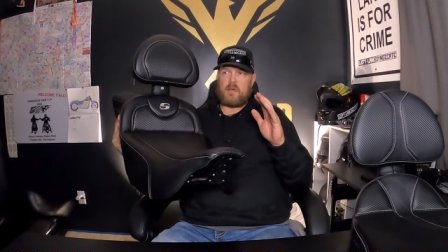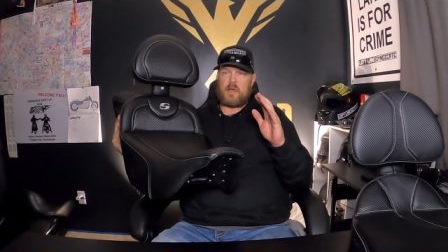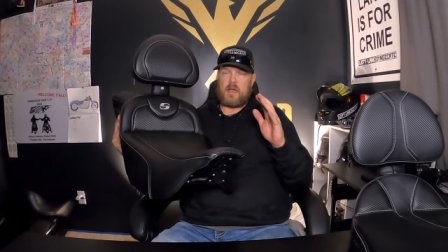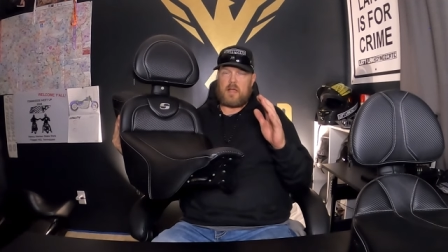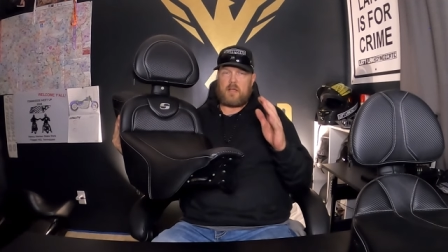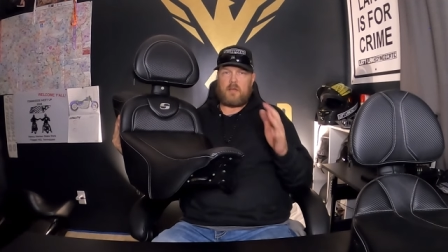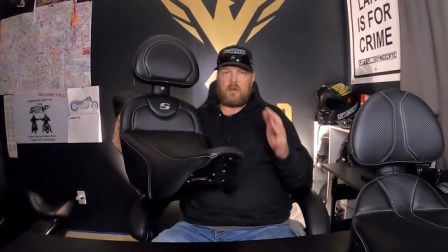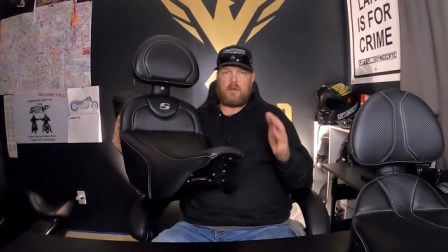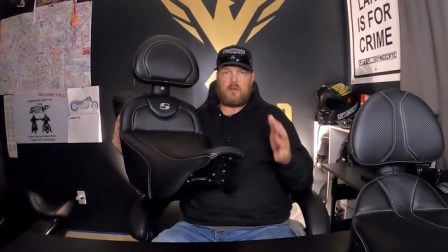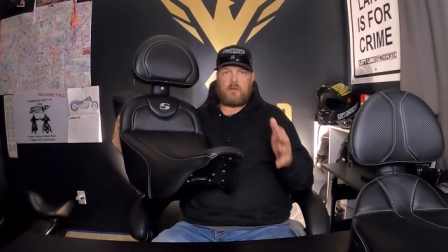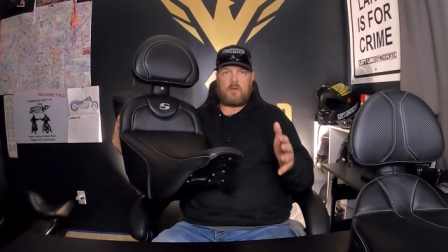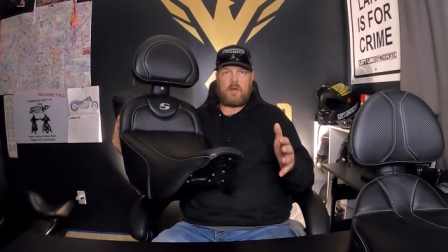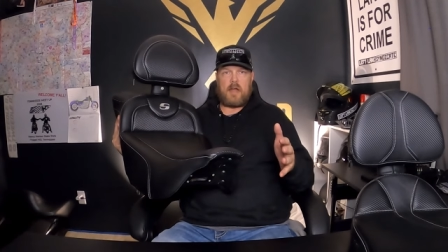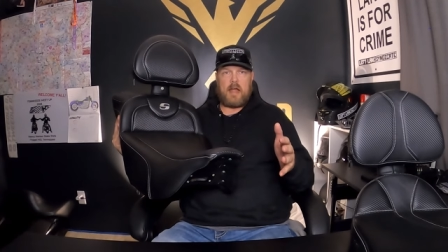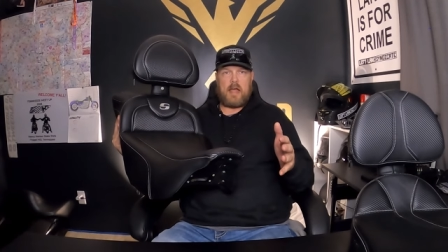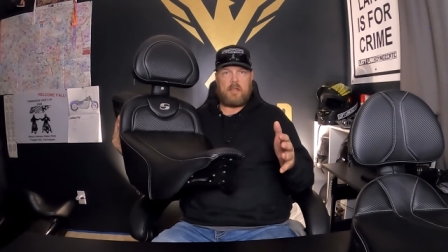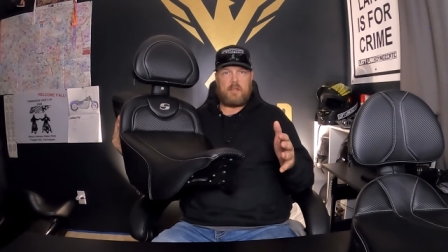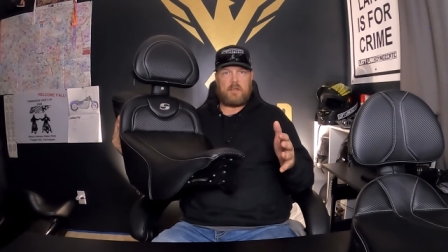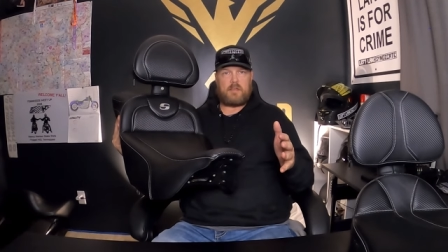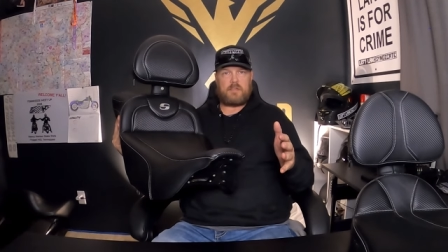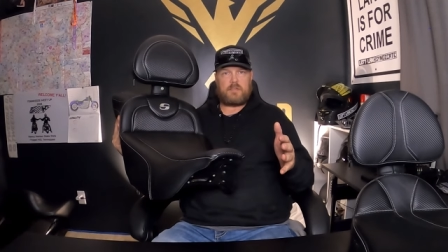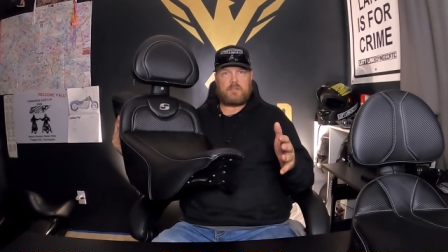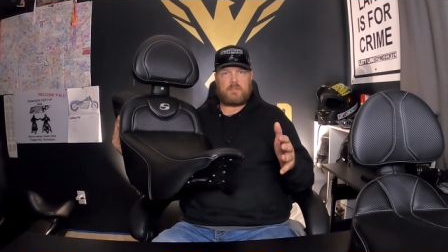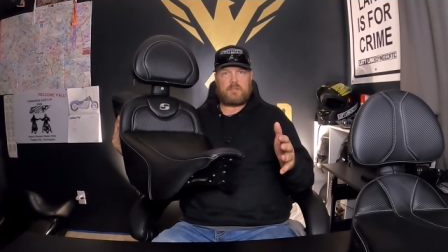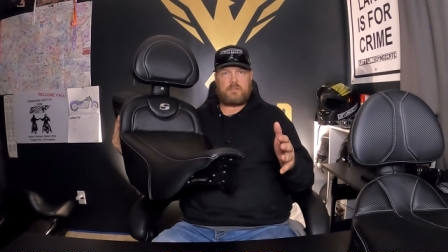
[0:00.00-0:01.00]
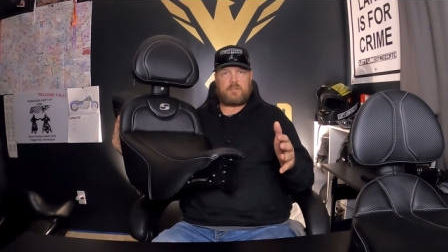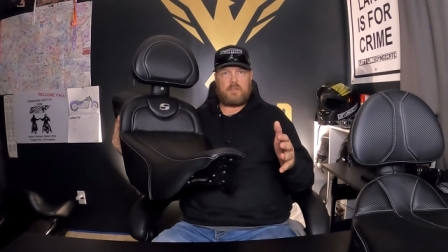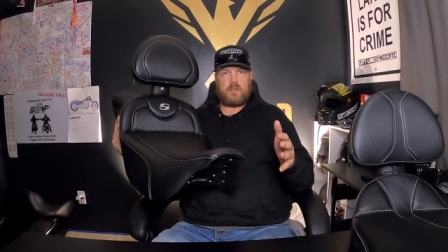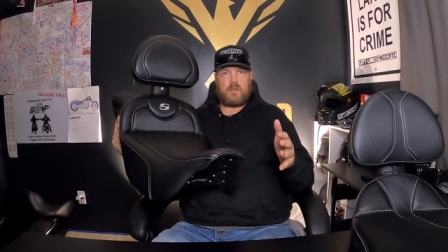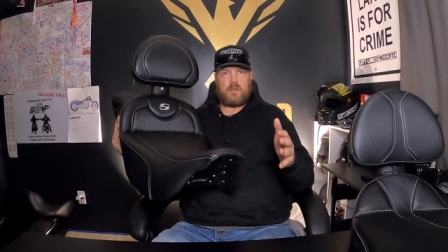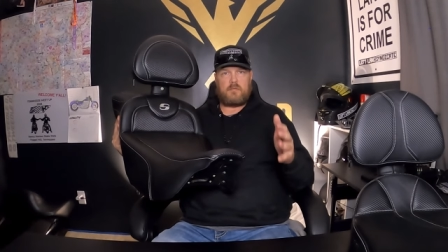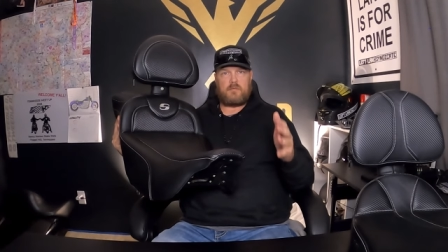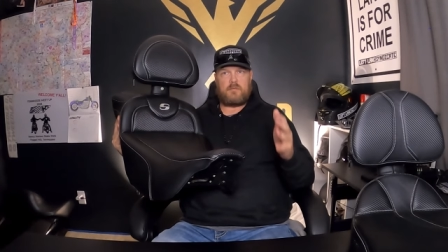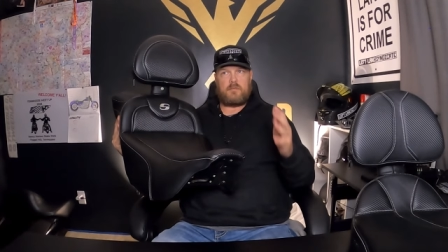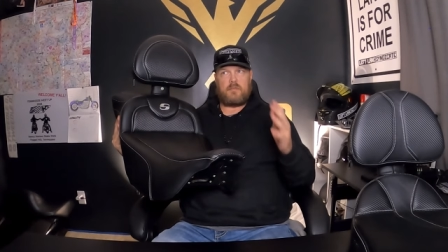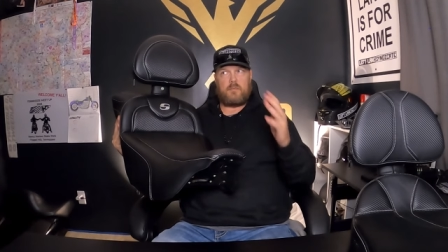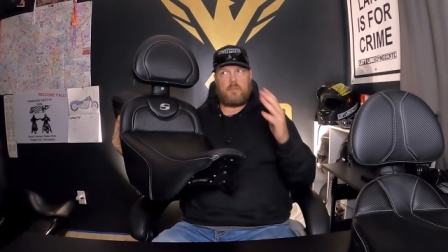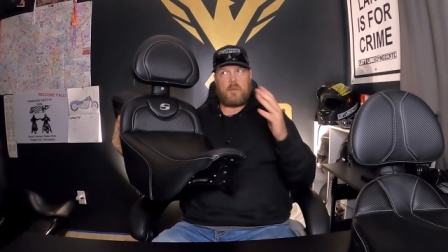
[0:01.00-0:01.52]
I go to rallies and
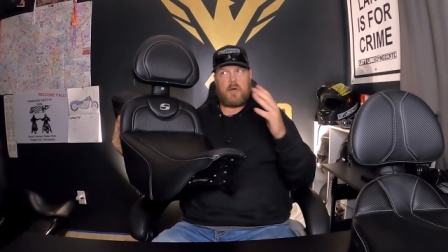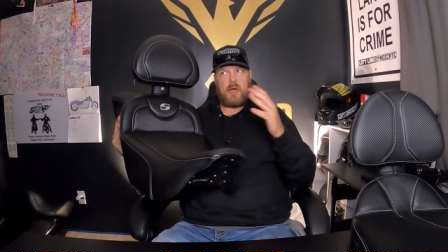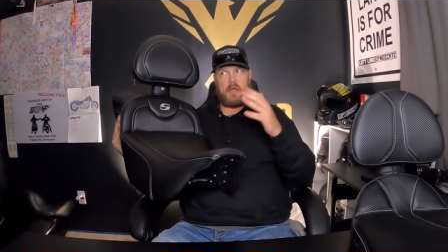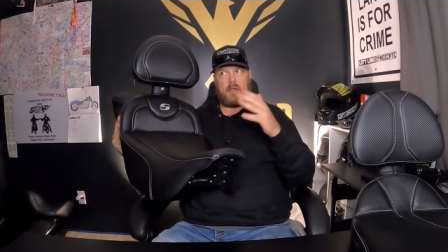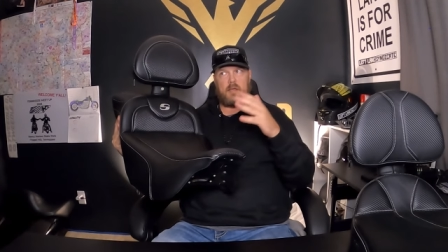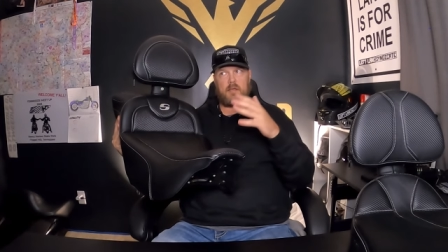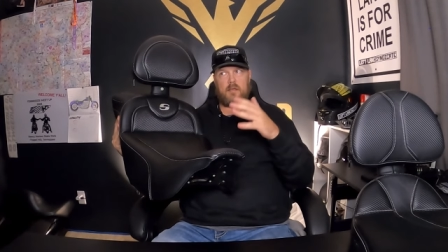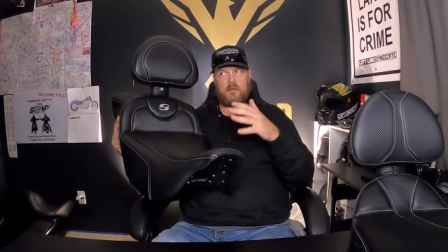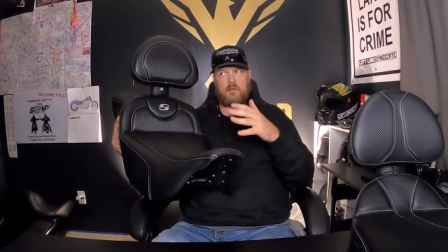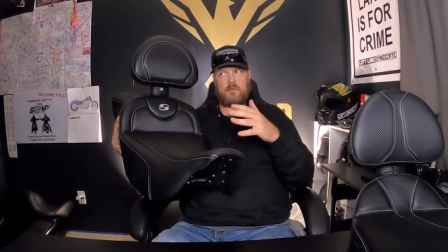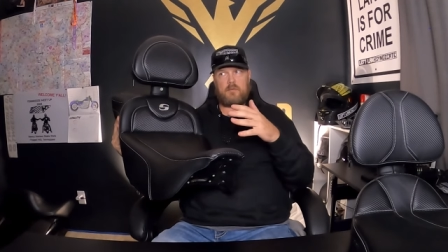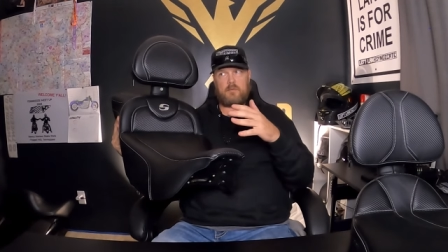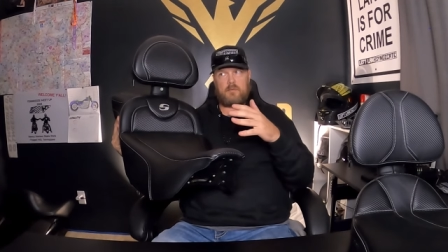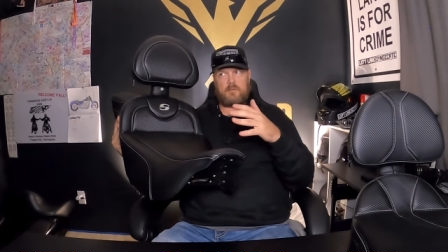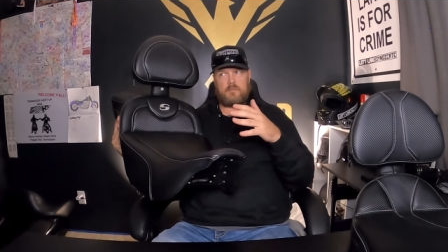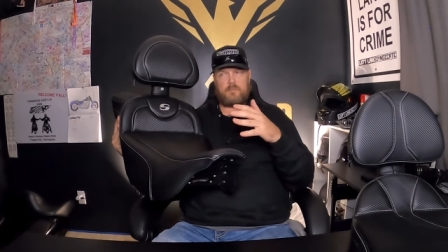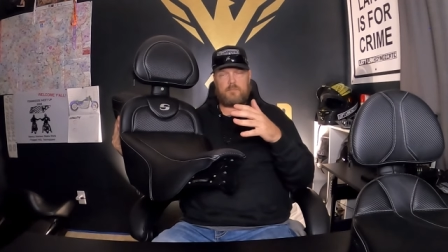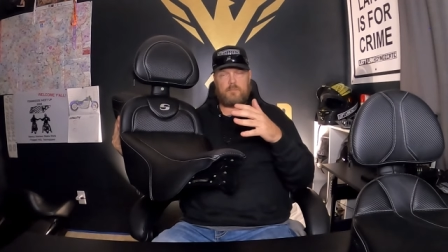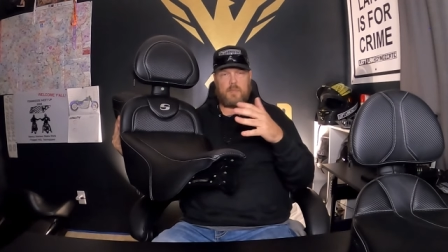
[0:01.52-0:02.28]
stuff, the bike will